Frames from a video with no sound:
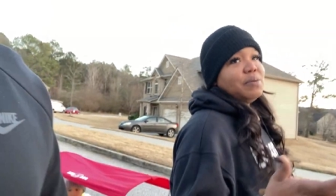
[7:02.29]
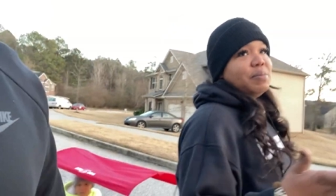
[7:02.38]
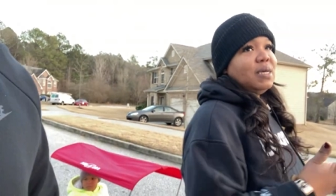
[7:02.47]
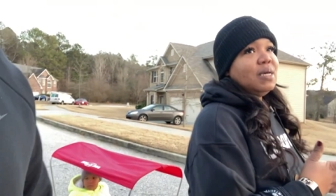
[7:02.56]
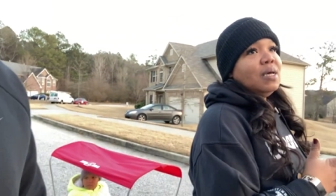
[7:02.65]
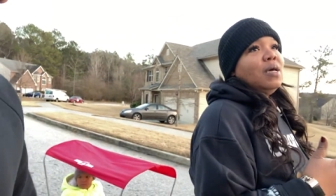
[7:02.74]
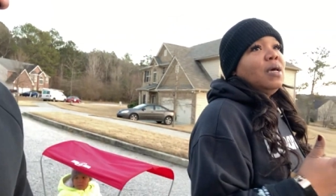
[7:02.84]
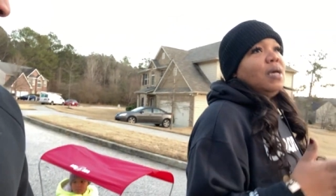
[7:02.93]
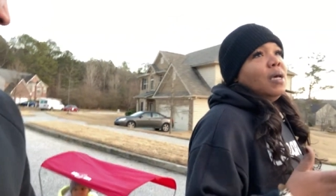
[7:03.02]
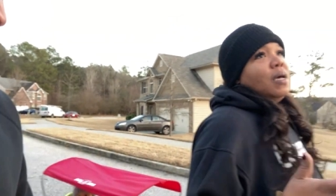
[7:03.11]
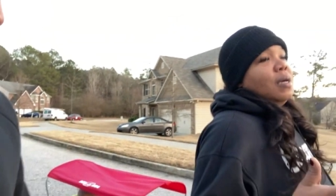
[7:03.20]
Be,
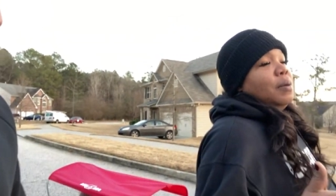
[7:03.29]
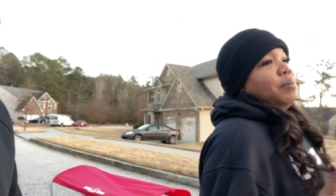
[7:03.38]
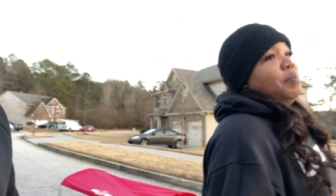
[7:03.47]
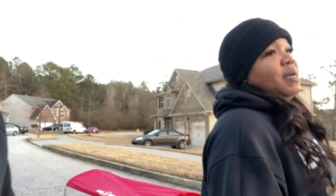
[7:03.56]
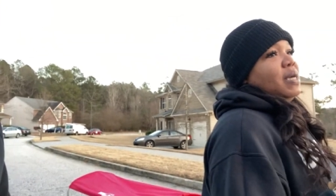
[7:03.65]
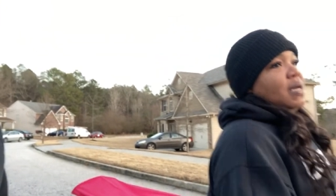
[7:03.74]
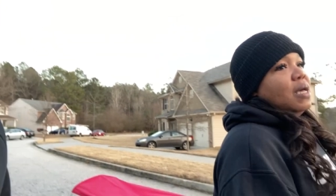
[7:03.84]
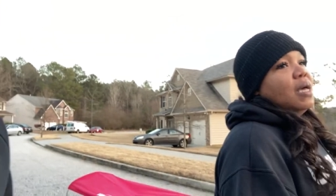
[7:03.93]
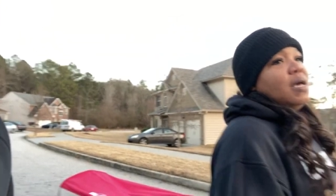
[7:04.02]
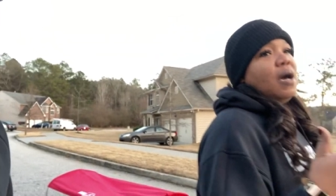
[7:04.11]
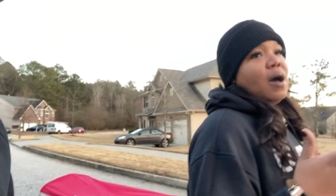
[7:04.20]
be
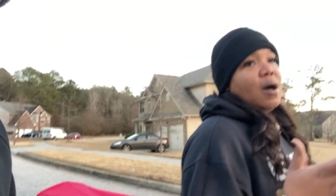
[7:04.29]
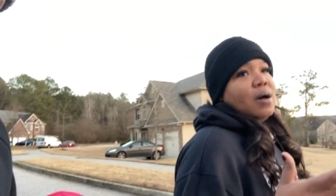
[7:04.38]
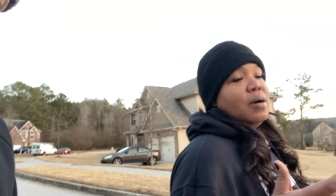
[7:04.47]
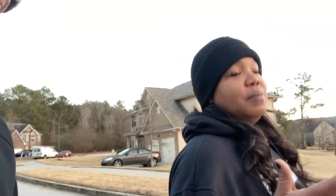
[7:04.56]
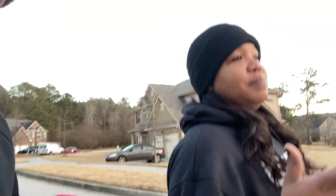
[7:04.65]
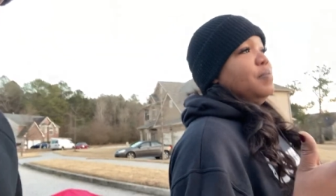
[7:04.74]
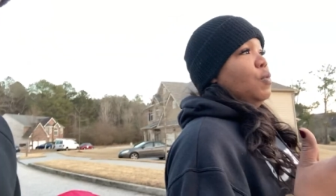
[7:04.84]
um,